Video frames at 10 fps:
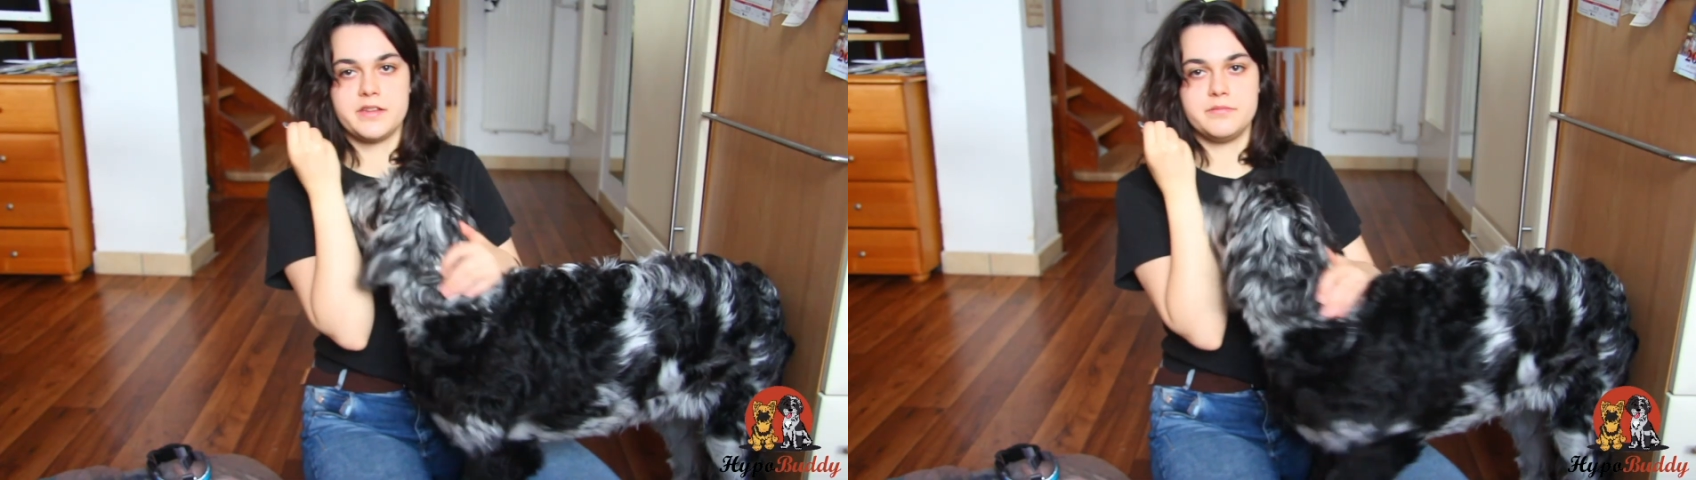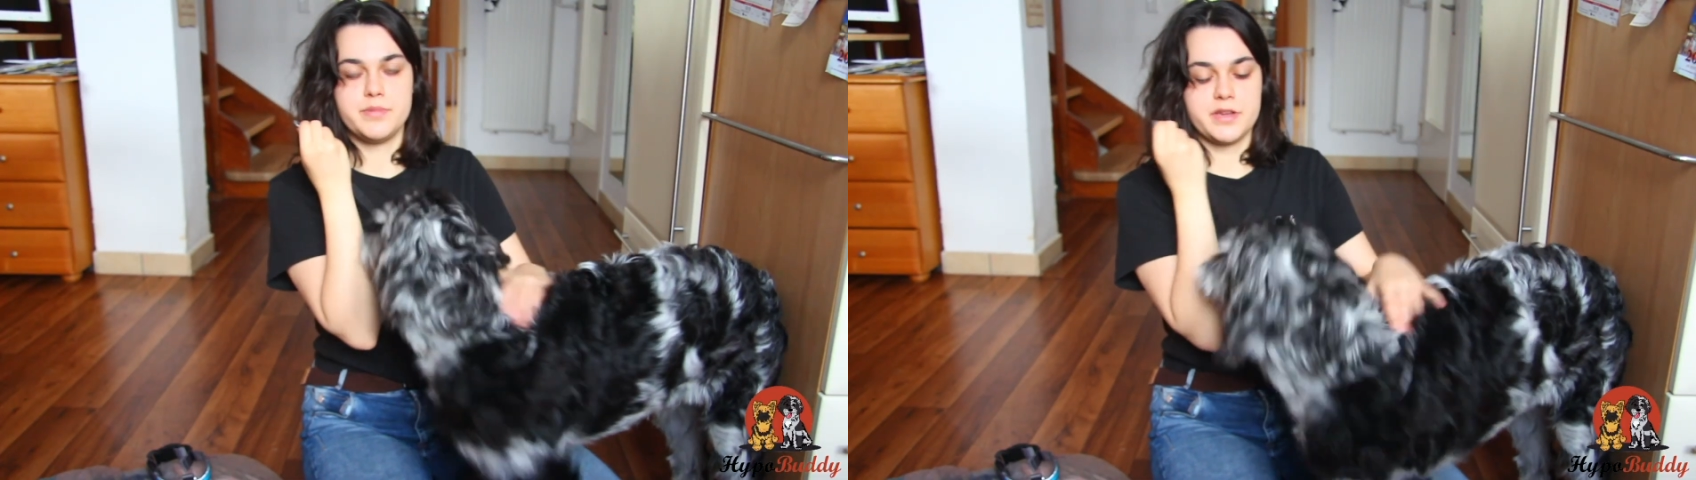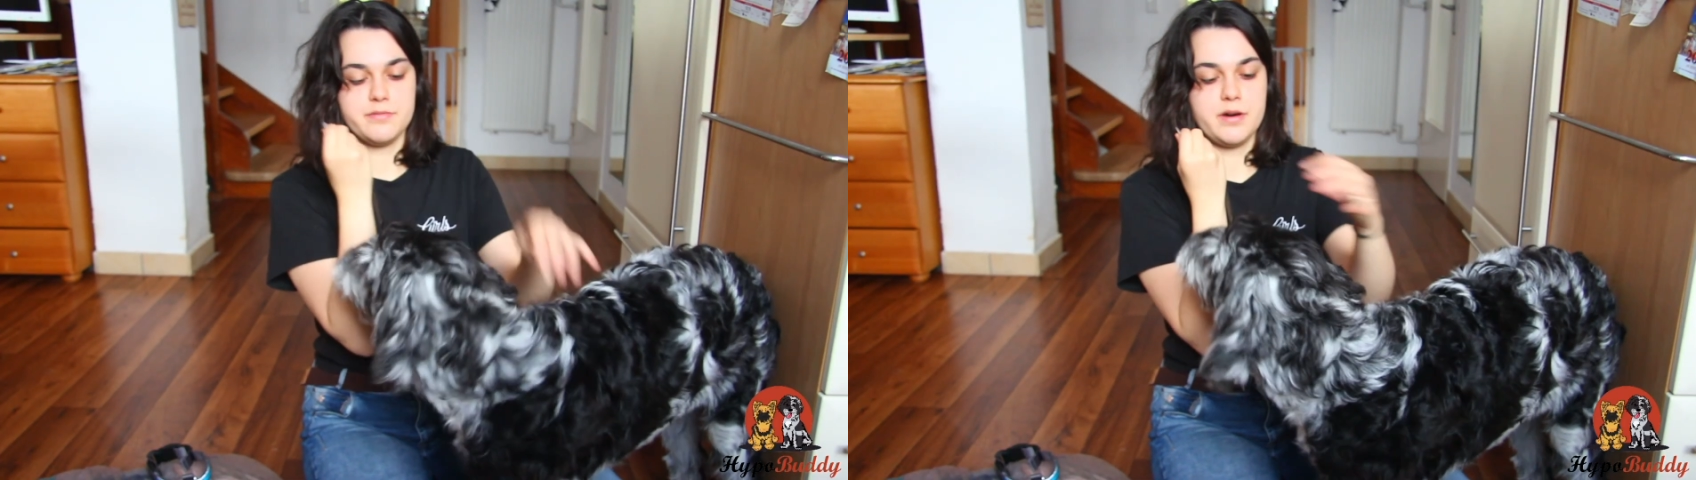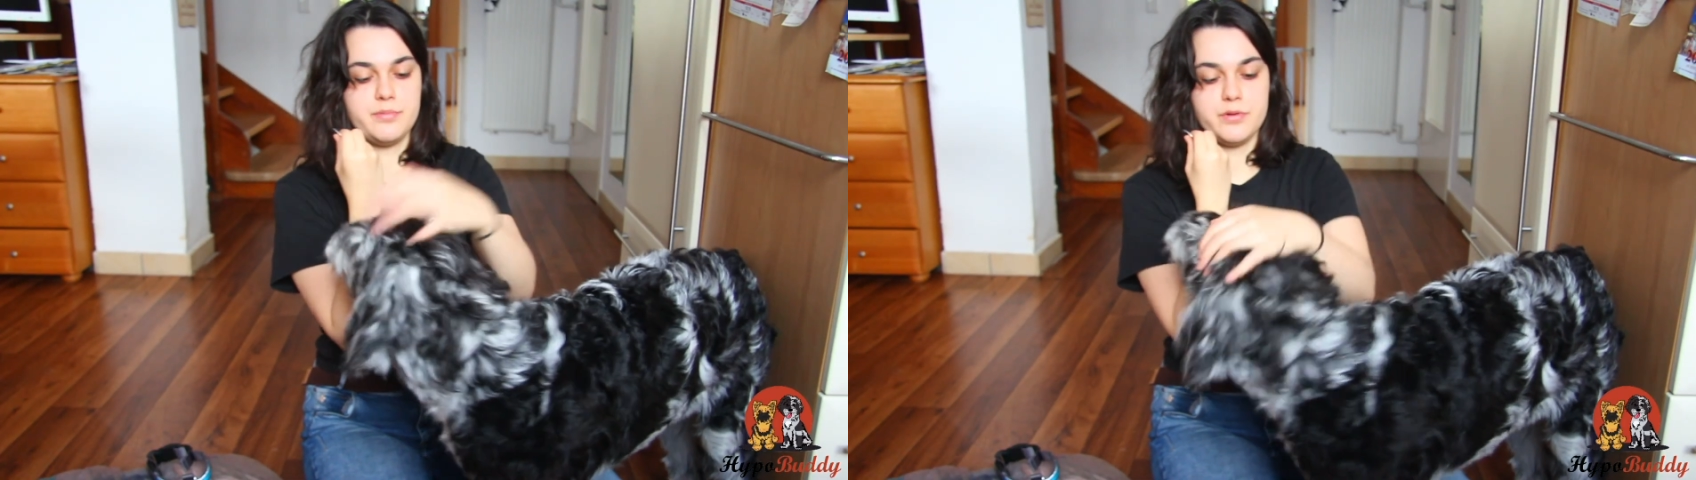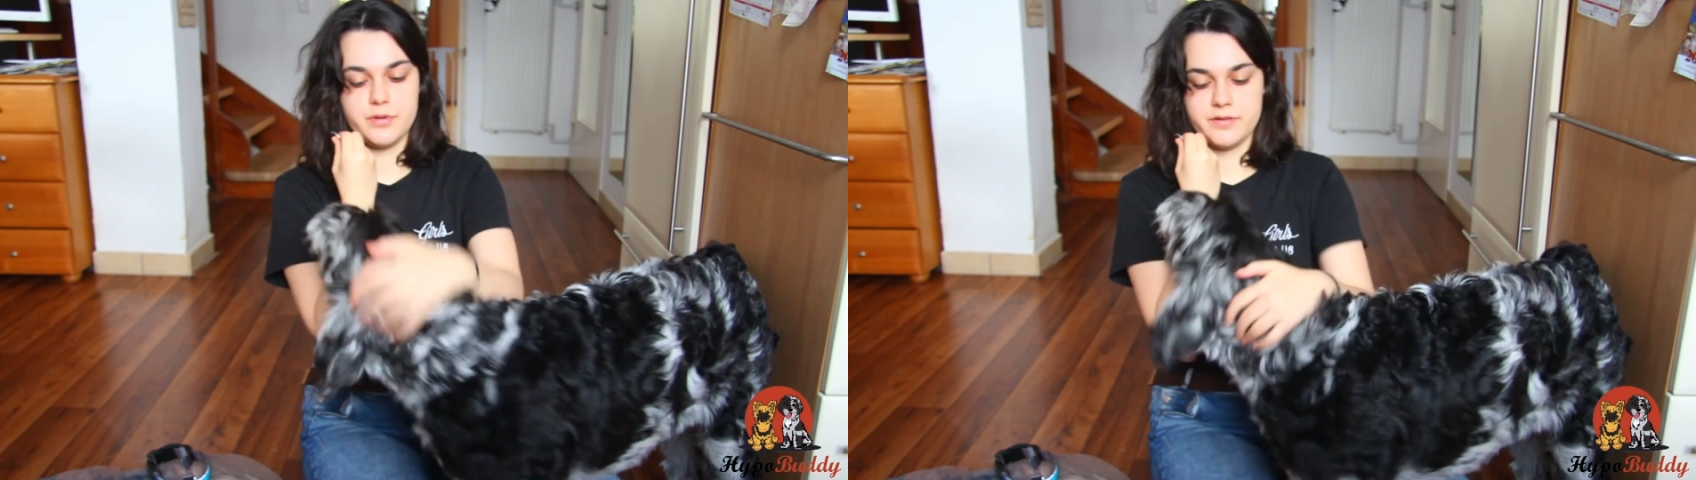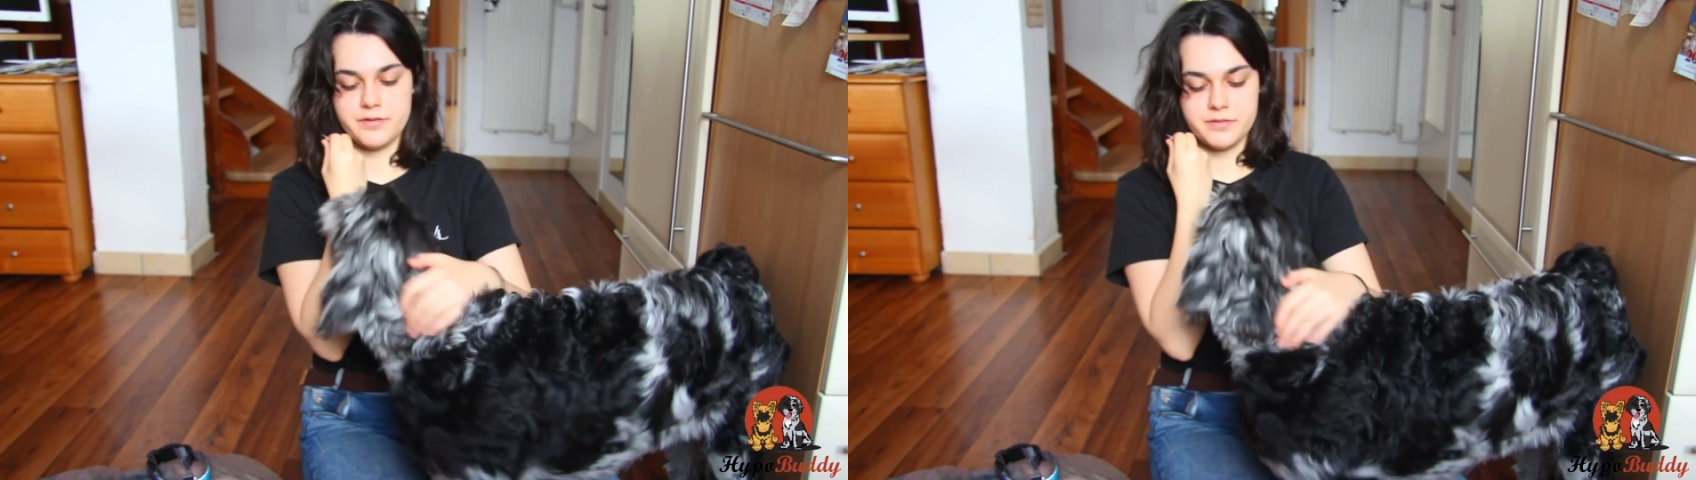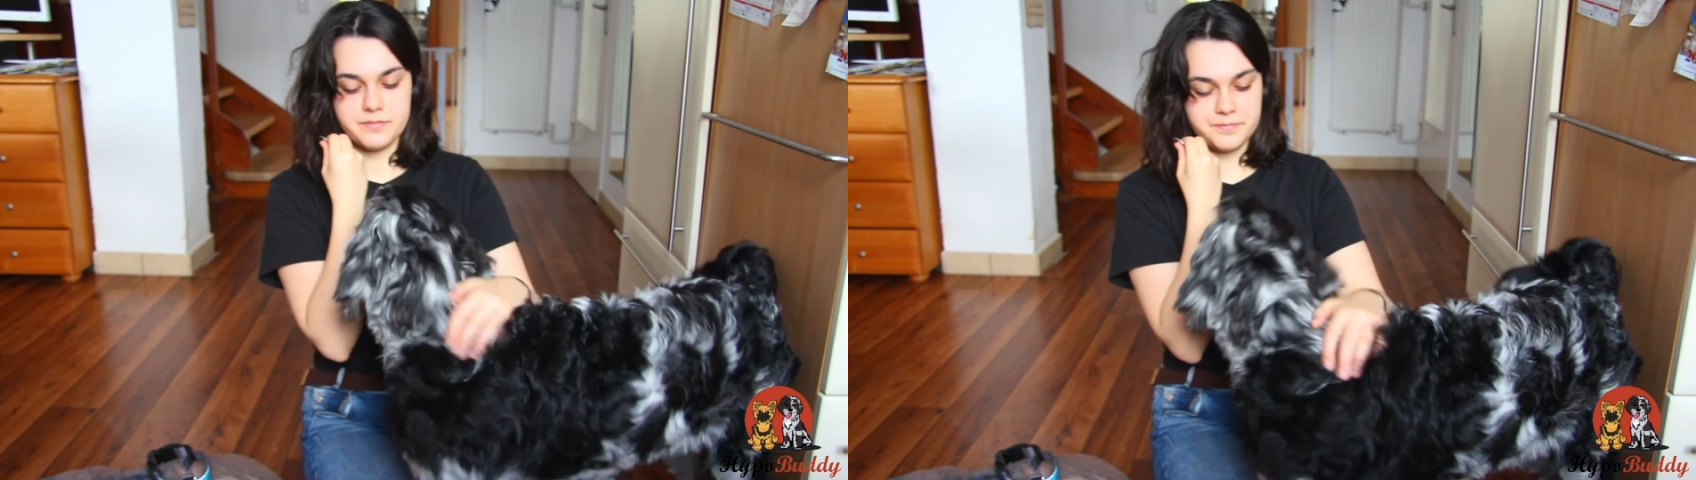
can pick him up or whatever.